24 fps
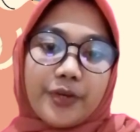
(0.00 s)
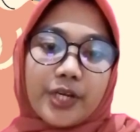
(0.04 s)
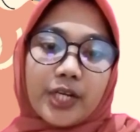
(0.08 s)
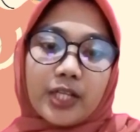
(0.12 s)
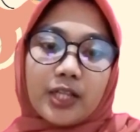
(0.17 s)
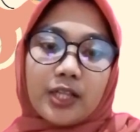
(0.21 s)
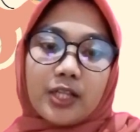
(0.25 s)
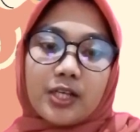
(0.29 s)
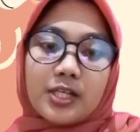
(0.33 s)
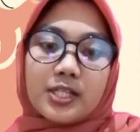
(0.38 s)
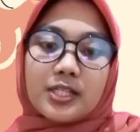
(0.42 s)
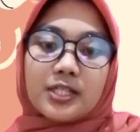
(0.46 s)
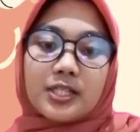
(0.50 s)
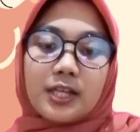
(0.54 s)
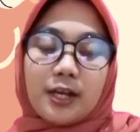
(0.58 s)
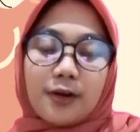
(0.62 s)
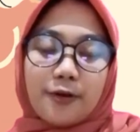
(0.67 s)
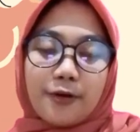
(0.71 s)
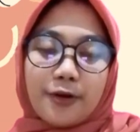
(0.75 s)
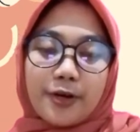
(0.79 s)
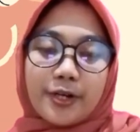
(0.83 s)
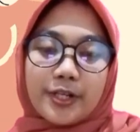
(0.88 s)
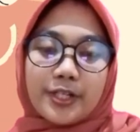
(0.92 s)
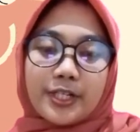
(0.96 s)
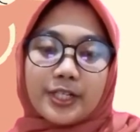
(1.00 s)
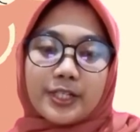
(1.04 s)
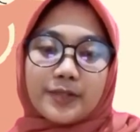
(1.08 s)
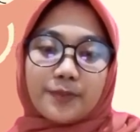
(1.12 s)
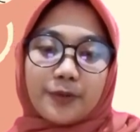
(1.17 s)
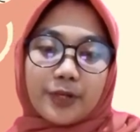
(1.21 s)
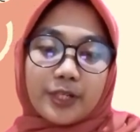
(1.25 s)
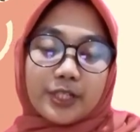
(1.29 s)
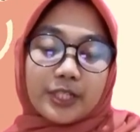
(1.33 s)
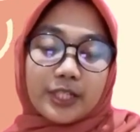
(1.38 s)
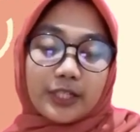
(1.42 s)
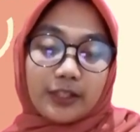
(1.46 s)
we close
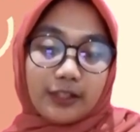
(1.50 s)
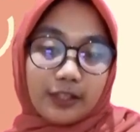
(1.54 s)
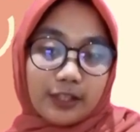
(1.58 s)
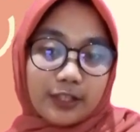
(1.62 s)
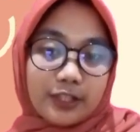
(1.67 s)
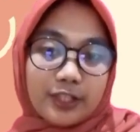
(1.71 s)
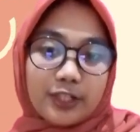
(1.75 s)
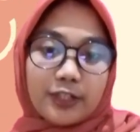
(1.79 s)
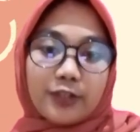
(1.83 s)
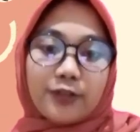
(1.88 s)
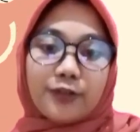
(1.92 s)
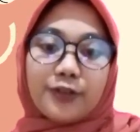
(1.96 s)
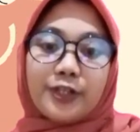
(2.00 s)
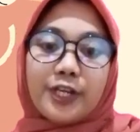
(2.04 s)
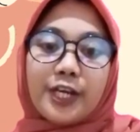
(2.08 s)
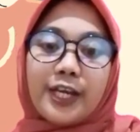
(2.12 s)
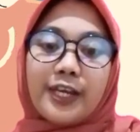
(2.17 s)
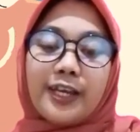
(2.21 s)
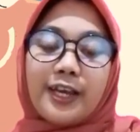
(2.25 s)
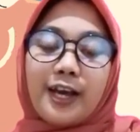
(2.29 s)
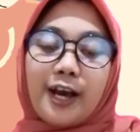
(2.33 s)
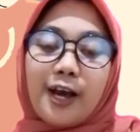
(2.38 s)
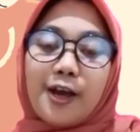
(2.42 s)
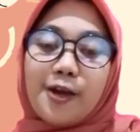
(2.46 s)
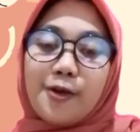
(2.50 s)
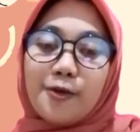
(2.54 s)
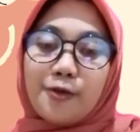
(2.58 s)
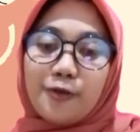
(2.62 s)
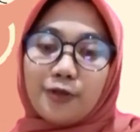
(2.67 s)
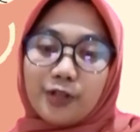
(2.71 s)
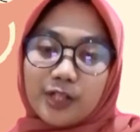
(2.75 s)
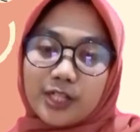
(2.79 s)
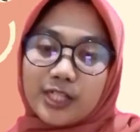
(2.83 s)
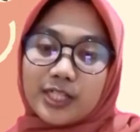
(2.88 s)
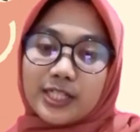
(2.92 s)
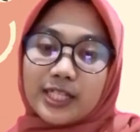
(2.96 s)
this presentation today, I
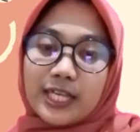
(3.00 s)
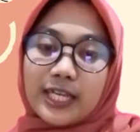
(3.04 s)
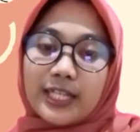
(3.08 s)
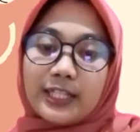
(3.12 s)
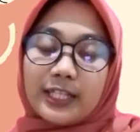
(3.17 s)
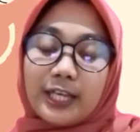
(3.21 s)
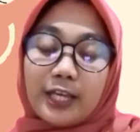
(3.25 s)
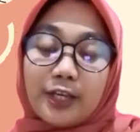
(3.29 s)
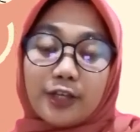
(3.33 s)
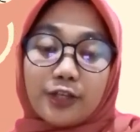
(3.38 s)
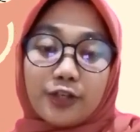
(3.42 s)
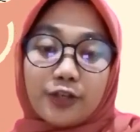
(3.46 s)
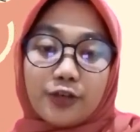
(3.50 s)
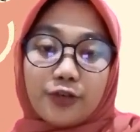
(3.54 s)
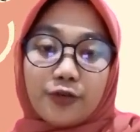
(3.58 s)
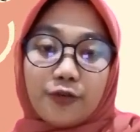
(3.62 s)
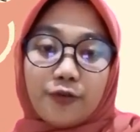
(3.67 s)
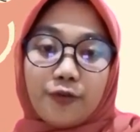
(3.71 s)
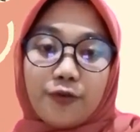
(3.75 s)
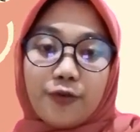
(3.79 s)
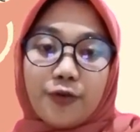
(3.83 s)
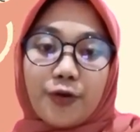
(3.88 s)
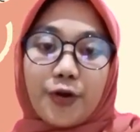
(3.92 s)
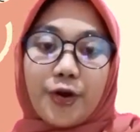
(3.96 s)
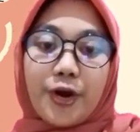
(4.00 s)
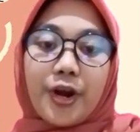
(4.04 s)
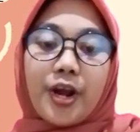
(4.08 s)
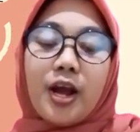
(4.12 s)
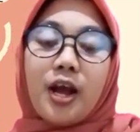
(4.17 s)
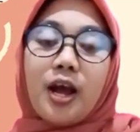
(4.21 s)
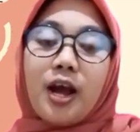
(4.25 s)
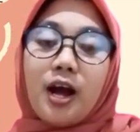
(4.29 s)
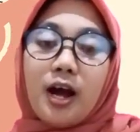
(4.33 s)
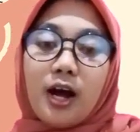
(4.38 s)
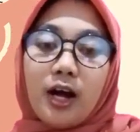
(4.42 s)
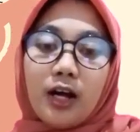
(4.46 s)
will say thank you for
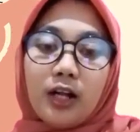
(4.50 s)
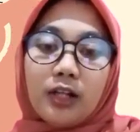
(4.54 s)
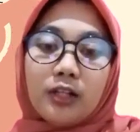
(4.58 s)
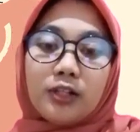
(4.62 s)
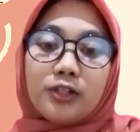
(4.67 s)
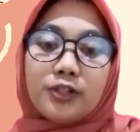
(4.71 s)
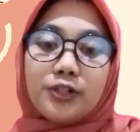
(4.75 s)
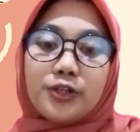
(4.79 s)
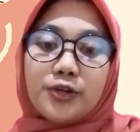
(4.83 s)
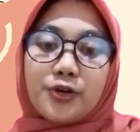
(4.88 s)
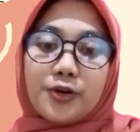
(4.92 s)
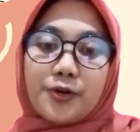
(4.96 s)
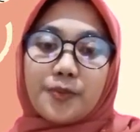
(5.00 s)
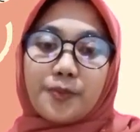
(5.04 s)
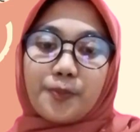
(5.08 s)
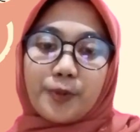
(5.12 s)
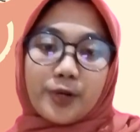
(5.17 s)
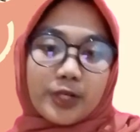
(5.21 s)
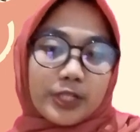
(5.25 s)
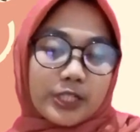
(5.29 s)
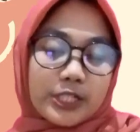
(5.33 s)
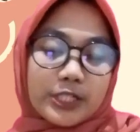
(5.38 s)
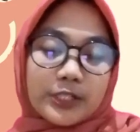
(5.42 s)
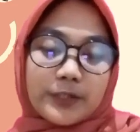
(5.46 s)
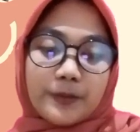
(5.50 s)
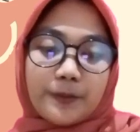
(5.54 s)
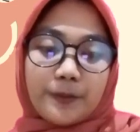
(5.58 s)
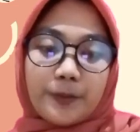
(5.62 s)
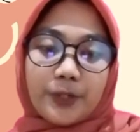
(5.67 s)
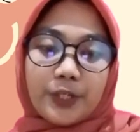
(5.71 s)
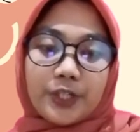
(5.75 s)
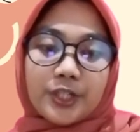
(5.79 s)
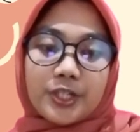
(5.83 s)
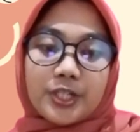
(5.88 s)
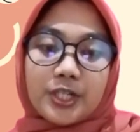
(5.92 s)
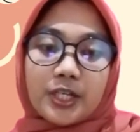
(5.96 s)
all your
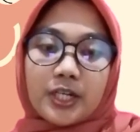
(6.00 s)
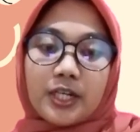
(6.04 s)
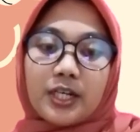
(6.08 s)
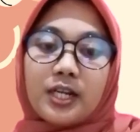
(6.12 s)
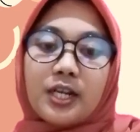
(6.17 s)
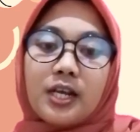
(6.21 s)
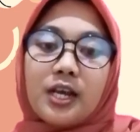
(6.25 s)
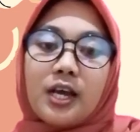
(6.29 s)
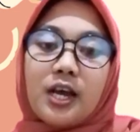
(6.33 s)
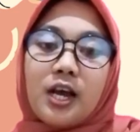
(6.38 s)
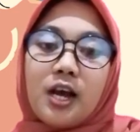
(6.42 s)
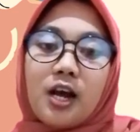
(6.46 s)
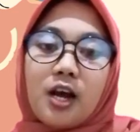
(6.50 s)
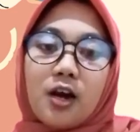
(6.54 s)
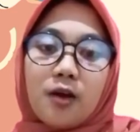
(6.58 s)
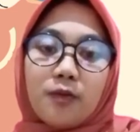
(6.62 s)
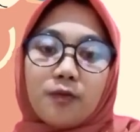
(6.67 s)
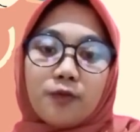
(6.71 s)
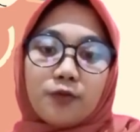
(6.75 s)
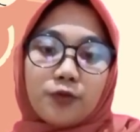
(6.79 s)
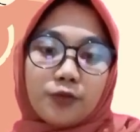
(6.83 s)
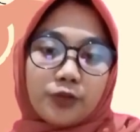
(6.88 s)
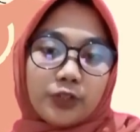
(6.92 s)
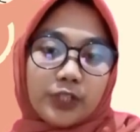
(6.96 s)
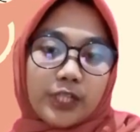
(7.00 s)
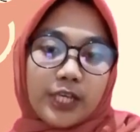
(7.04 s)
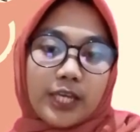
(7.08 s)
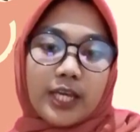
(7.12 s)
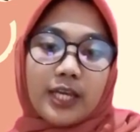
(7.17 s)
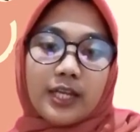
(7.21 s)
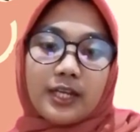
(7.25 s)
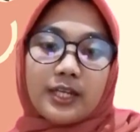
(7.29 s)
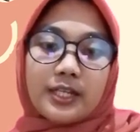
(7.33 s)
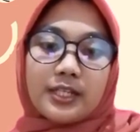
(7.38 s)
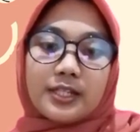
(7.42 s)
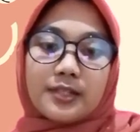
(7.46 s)
participation.
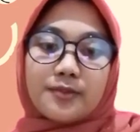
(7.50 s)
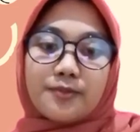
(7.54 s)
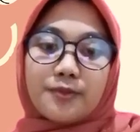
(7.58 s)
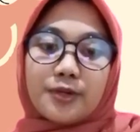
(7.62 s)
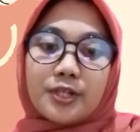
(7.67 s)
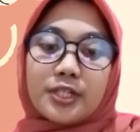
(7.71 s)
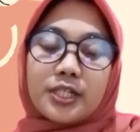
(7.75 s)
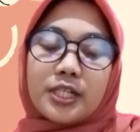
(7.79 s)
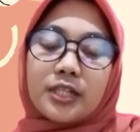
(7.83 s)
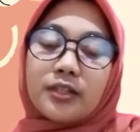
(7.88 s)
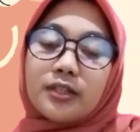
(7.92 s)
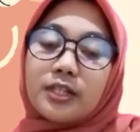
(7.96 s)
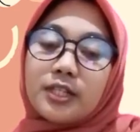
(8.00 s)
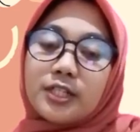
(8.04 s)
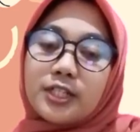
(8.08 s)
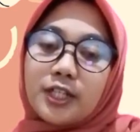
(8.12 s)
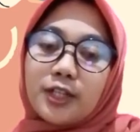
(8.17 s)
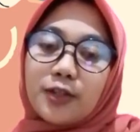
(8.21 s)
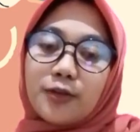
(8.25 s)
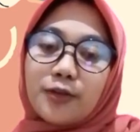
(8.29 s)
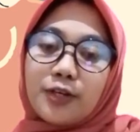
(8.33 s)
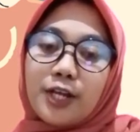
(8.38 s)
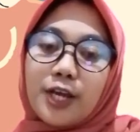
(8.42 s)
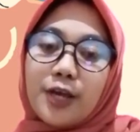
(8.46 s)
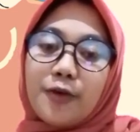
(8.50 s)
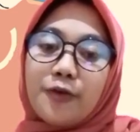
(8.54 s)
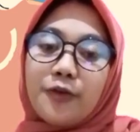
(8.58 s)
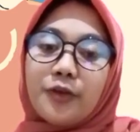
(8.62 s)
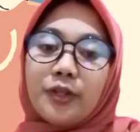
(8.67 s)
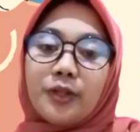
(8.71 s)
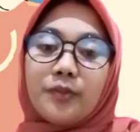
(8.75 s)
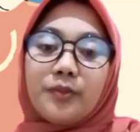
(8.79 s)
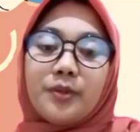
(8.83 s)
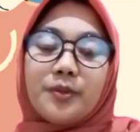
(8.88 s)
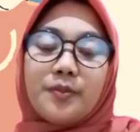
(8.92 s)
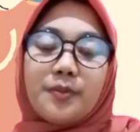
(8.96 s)
Hopefully, this presentation
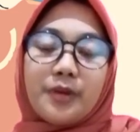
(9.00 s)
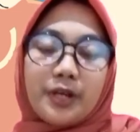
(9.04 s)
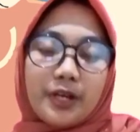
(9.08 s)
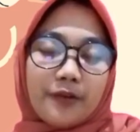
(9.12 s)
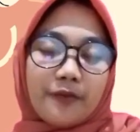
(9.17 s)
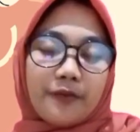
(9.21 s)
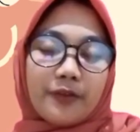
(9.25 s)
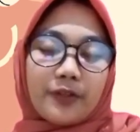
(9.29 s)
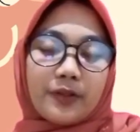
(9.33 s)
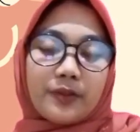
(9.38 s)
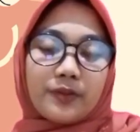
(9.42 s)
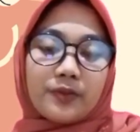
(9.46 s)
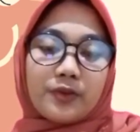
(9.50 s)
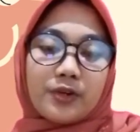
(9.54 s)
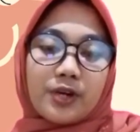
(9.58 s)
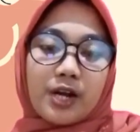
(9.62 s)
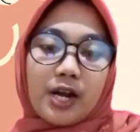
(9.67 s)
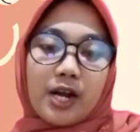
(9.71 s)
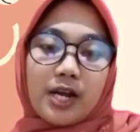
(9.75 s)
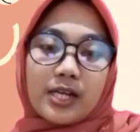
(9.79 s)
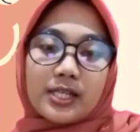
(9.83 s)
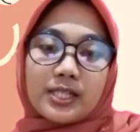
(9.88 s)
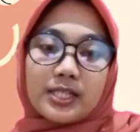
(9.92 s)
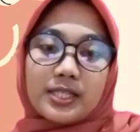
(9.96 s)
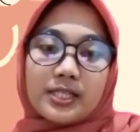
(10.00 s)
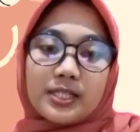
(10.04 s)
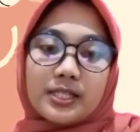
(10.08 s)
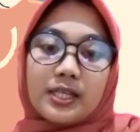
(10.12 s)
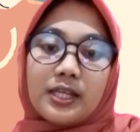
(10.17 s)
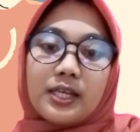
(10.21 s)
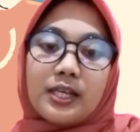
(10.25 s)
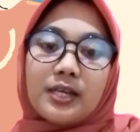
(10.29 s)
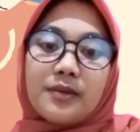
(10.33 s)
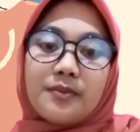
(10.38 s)
today will be benefit for us.